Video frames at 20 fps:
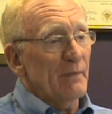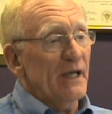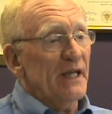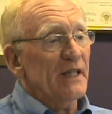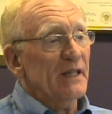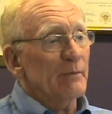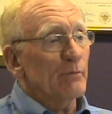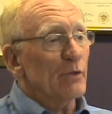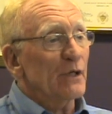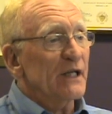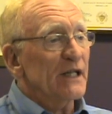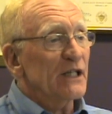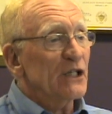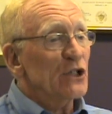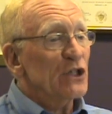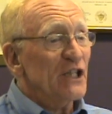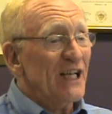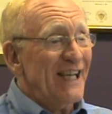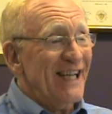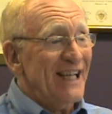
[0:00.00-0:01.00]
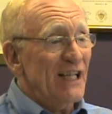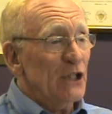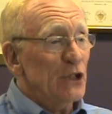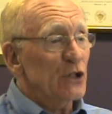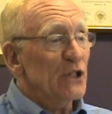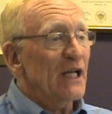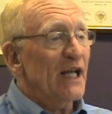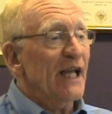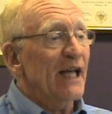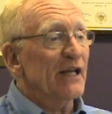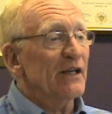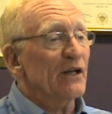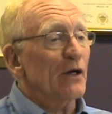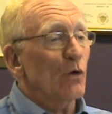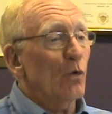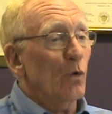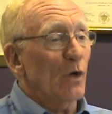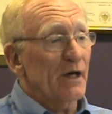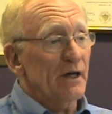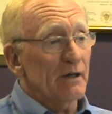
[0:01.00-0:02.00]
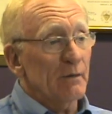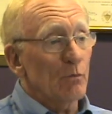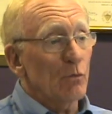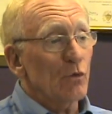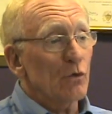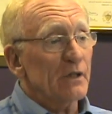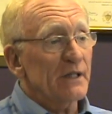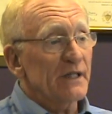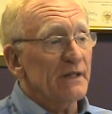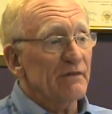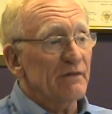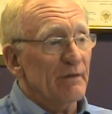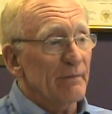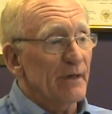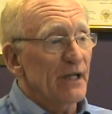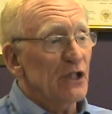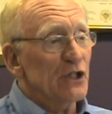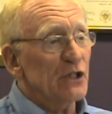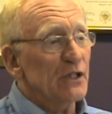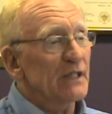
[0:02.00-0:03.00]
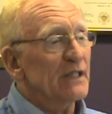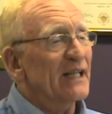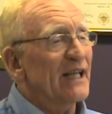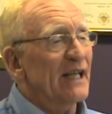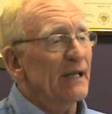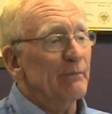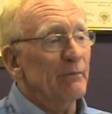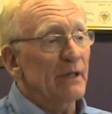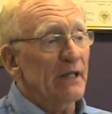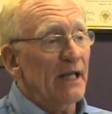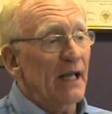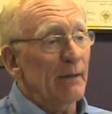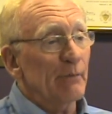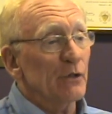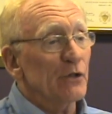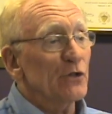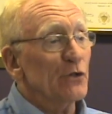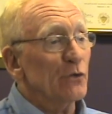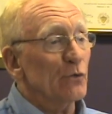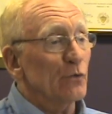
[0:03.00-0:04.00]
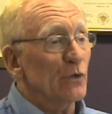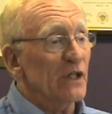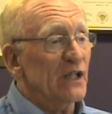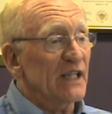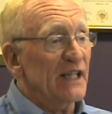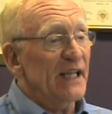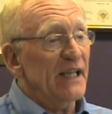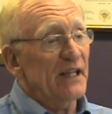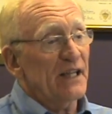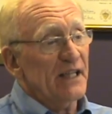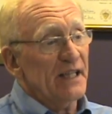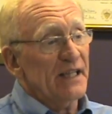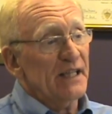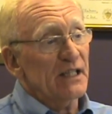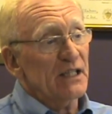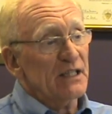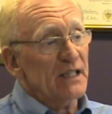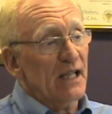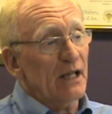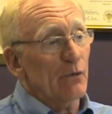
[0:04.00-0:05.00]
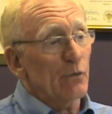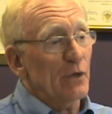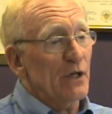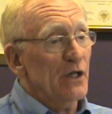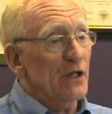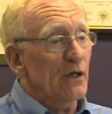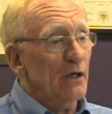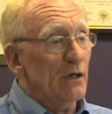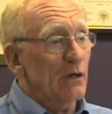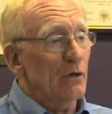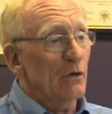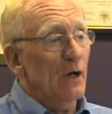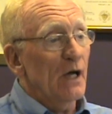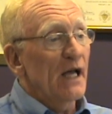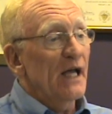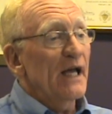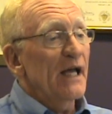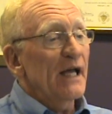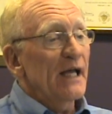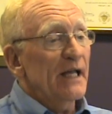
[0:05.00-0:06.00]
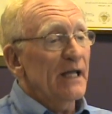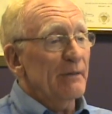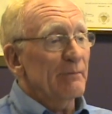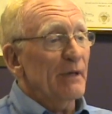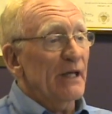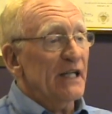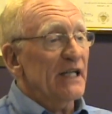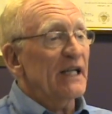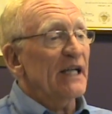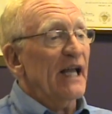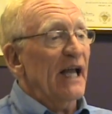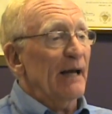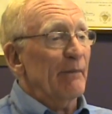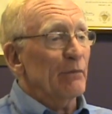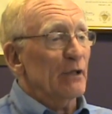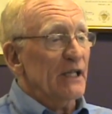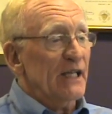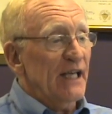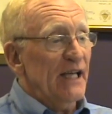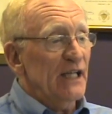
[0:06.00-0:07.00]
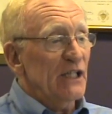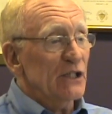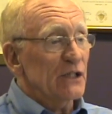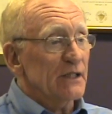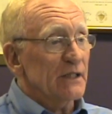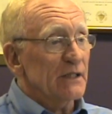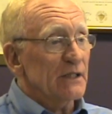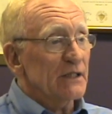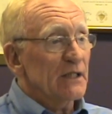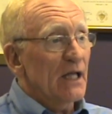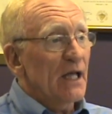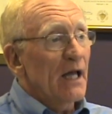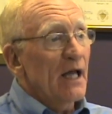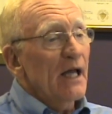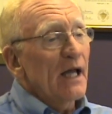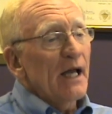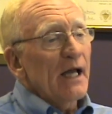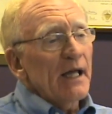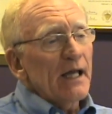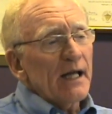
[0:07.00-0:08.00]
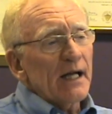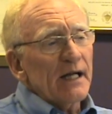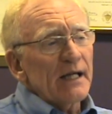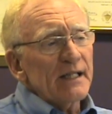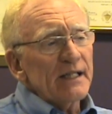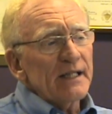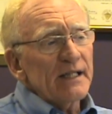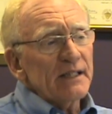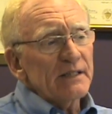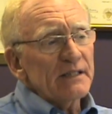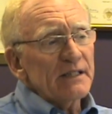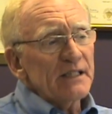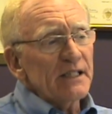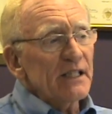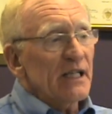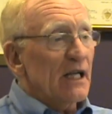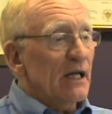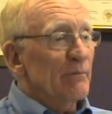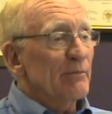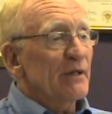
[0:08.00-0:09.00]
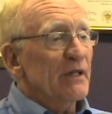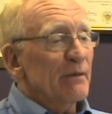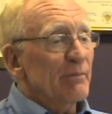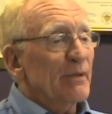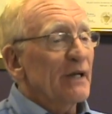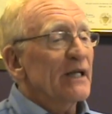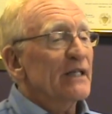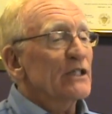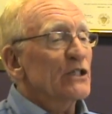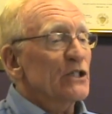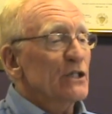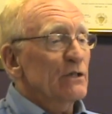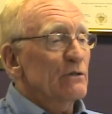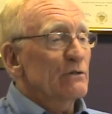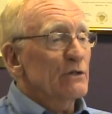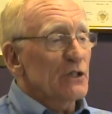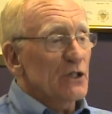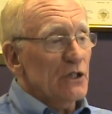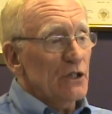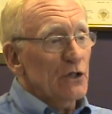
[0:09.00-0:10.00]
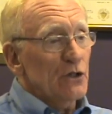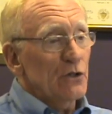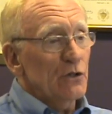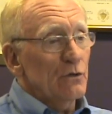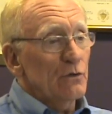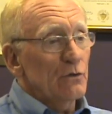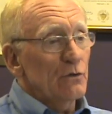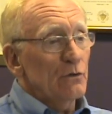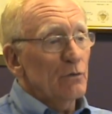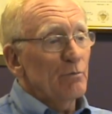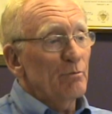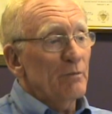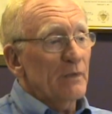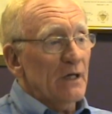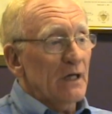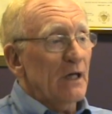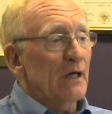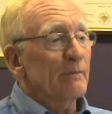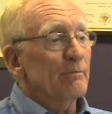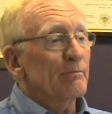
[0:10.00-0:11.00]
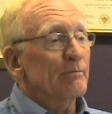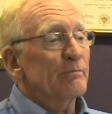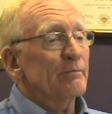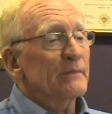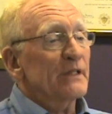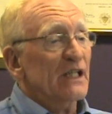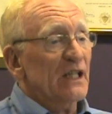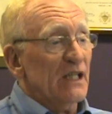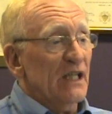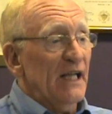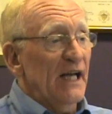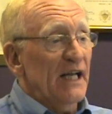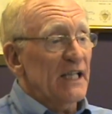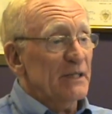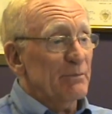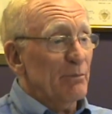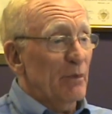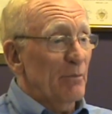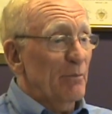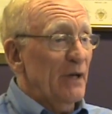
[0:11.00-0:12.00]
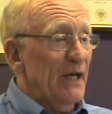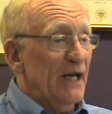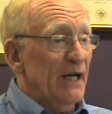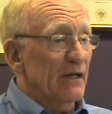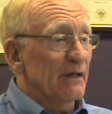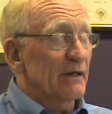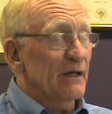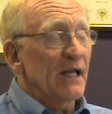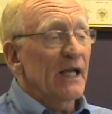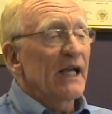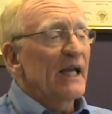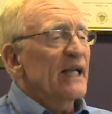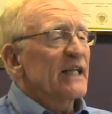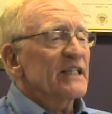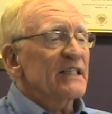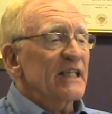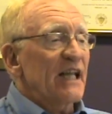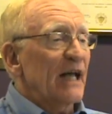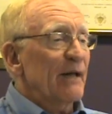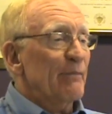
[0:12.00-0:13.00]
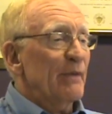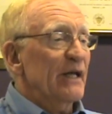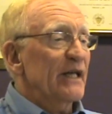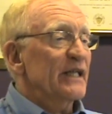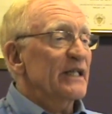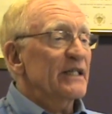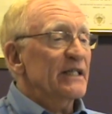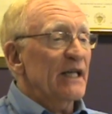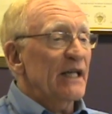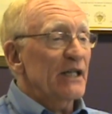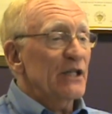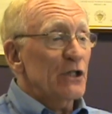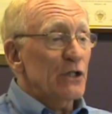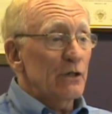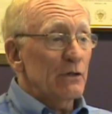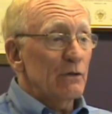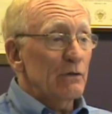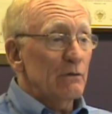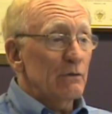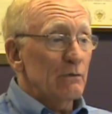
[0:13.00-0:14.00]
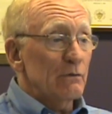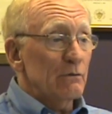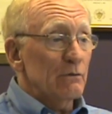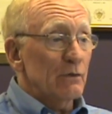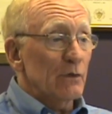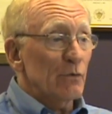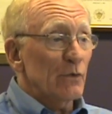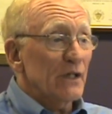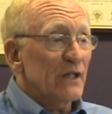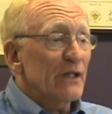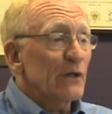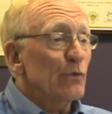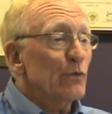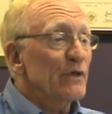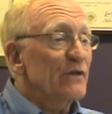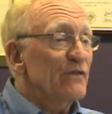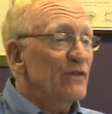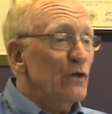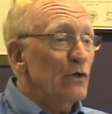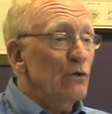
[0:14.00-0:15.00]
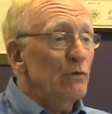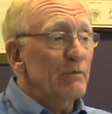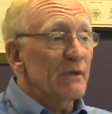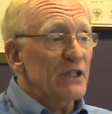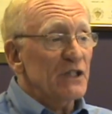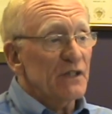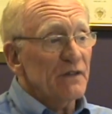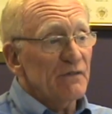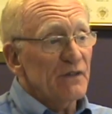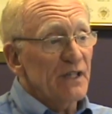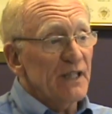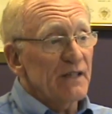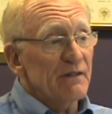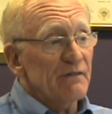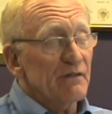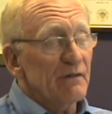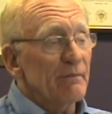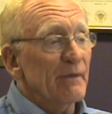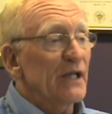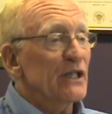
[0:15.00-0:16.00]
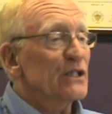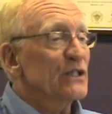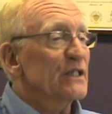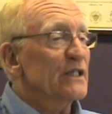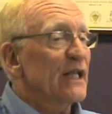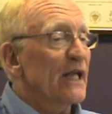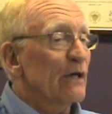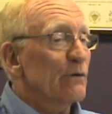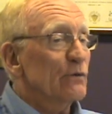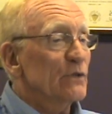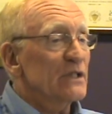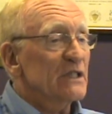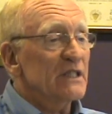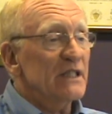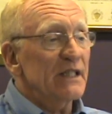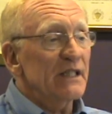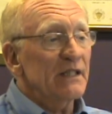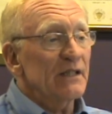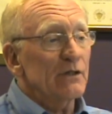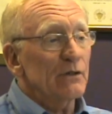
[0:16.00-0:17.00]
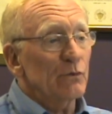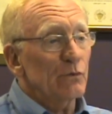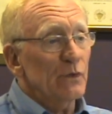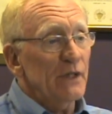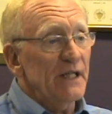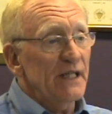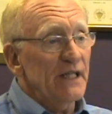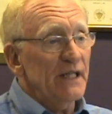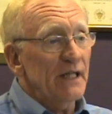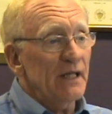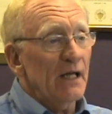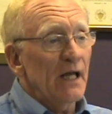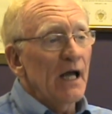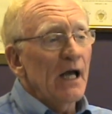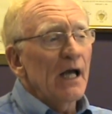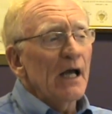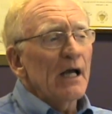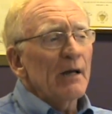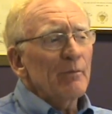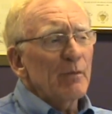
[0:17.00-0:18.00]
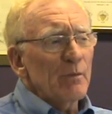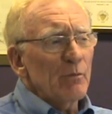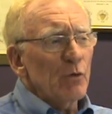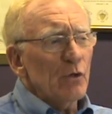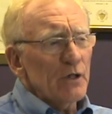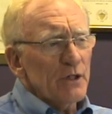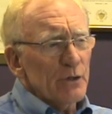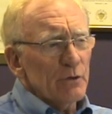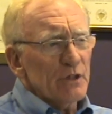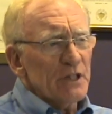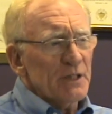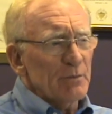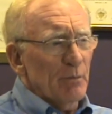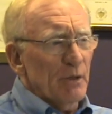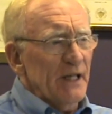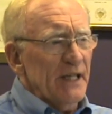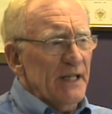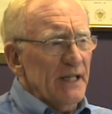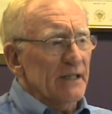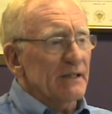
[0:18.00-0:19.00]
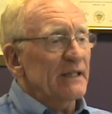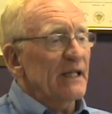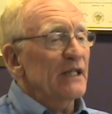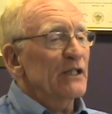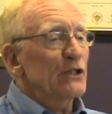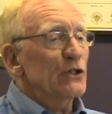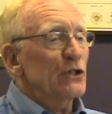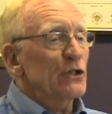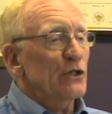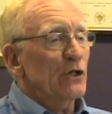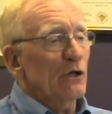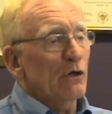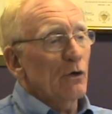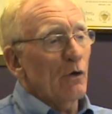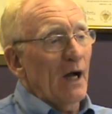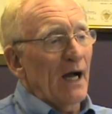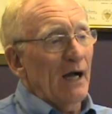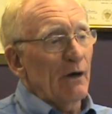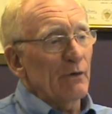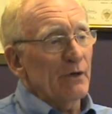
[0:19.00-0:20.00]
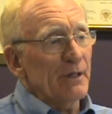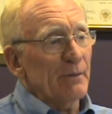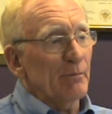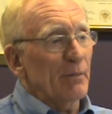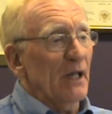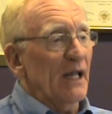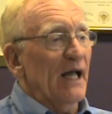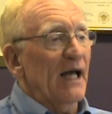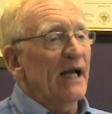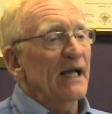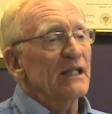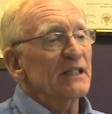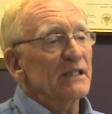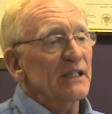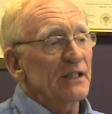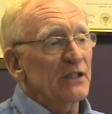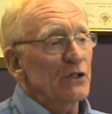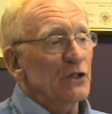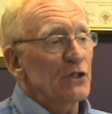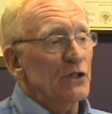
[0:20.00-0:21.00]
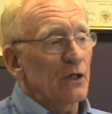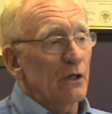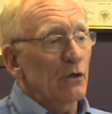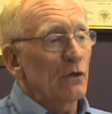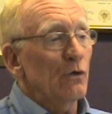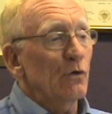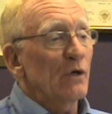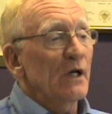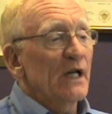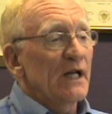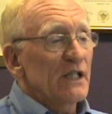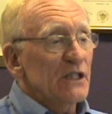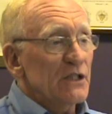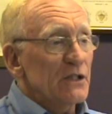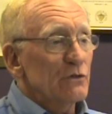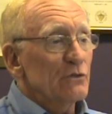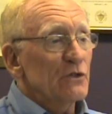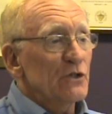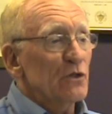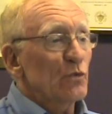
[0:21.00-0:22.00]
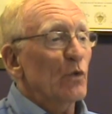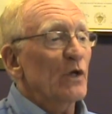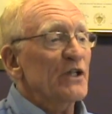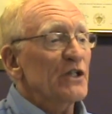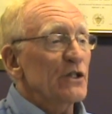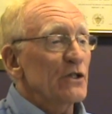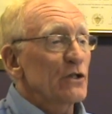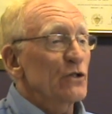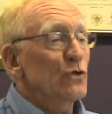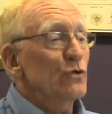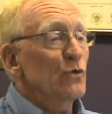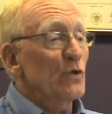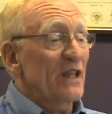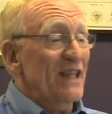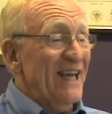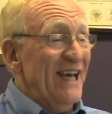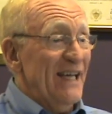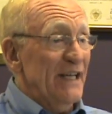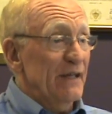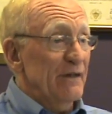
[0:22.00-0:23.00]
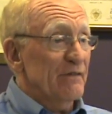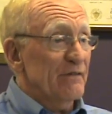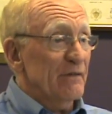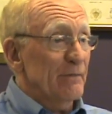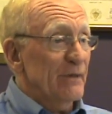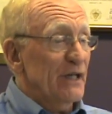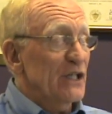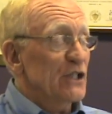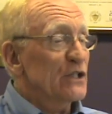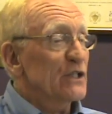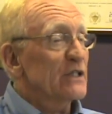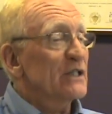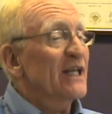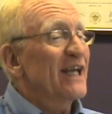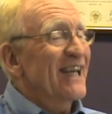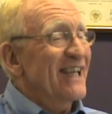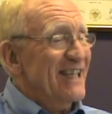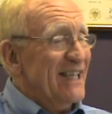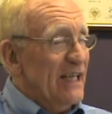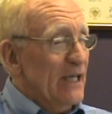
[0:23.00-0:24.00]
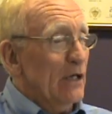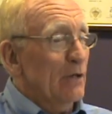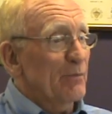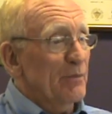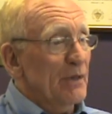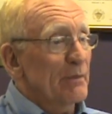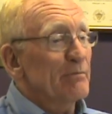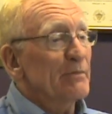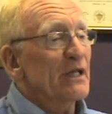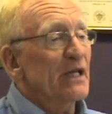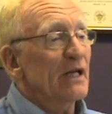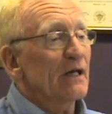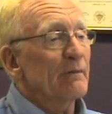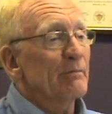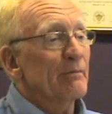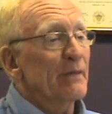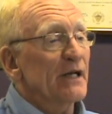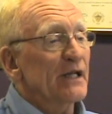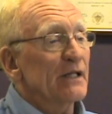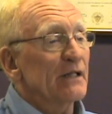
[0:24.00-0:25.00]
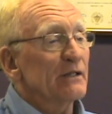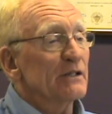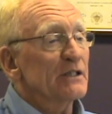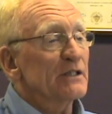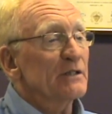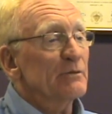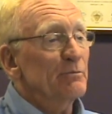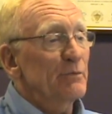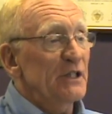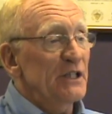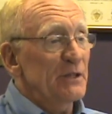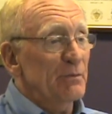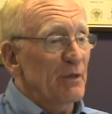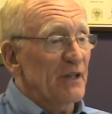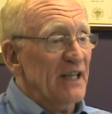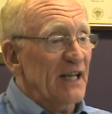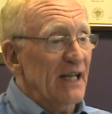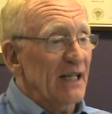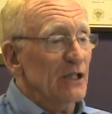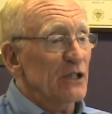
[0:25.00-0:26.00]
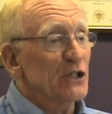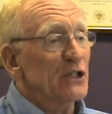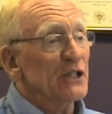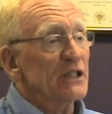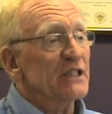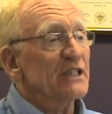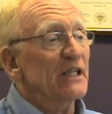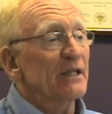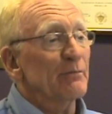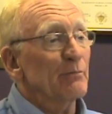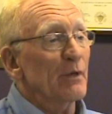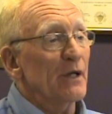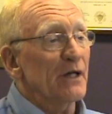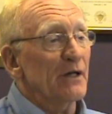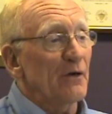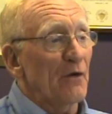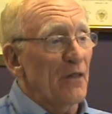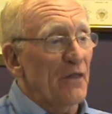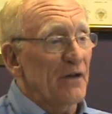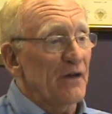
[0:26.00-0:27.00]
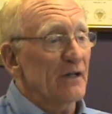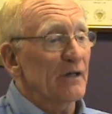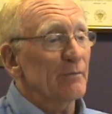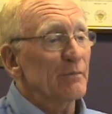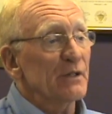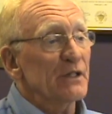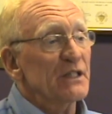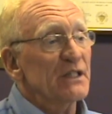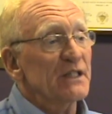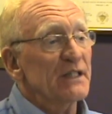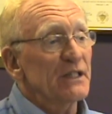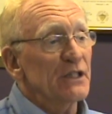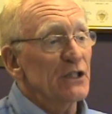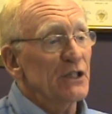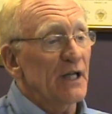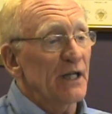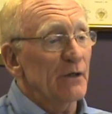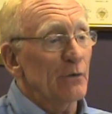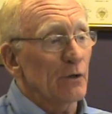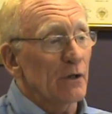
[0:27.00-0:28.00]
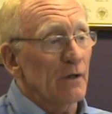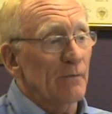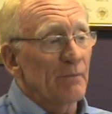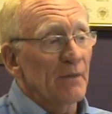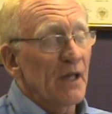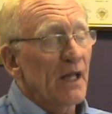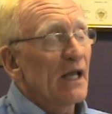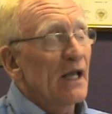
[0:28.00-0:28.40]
make the brain change and acquire more information and be able to relate things that we know in making applications. It's incumbent upon students to come to class prepared. It's not my intent to really review much of the information that was in the reading, but more to explain it and to show how it applies and to show students what to do with that information to help them become better speech pathologists and better therapists in general.